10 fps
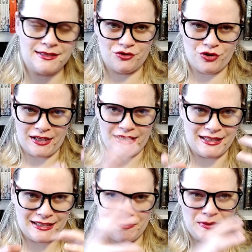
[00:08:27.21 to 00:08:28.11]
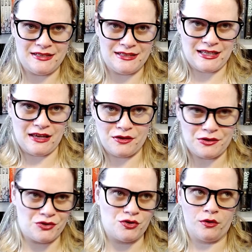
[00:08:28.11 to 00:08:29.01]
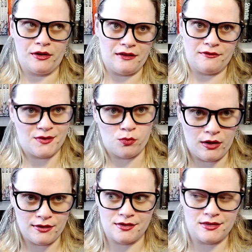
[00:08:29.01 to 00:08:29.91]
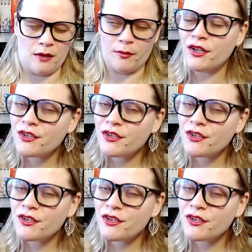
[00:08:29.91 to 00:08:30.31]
trying to piece together the story of this one summer.